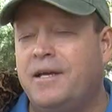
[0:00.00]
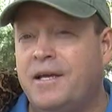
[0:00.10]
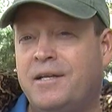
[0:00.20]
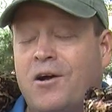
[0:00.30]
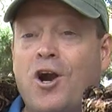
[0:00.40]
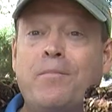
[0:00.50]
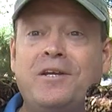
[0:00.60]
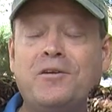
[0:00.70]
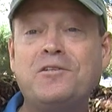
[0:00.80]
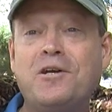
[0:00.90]
and
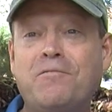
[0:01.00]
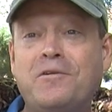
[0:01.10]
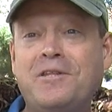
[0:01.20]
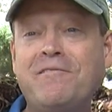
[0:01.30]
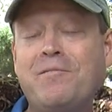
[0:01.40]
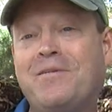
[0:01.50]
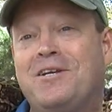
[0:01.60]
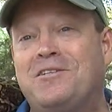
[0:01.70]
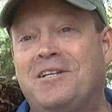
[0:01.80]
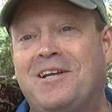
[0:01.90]
arming yourself with
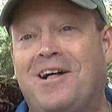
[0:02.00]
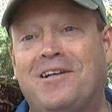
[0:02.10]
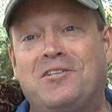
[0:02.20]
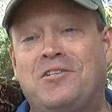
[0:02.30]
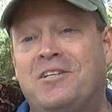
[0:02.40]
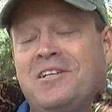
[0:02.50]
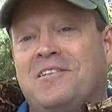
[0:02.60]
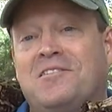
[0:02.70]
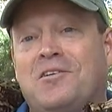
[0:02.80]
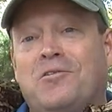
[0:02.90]
information and knowledge
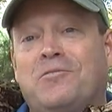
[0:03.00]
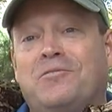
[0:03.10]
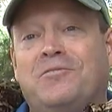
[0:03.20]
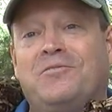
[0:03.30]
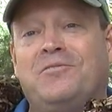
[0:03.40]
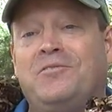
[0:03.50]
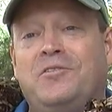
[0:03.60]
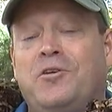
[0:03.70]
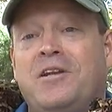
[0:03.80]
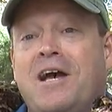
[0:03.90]
so
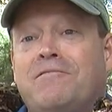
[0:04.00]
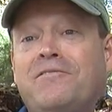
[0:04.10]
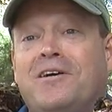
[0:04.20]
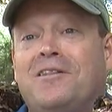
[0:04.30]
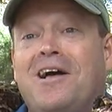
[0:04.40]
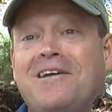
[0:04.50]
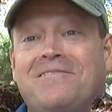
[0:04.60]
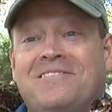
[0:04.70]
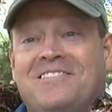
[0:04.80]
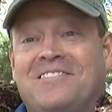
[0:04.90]
you can have a fun
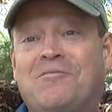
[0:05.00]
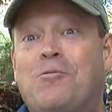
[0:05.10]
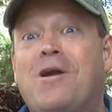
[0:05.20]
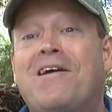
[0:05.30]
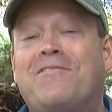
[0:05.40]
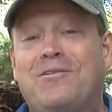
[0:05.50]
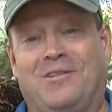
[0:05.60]
life wherever you